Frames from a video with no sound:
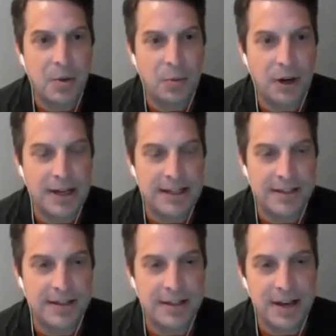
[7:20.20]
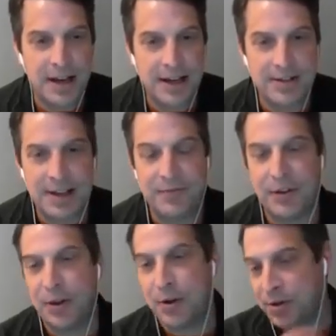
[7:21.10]
Right. Nice. And for
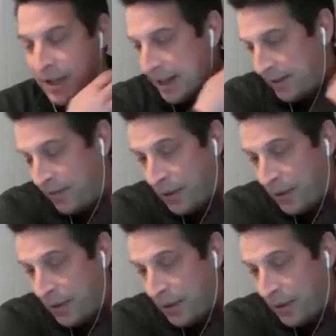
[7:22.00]
those that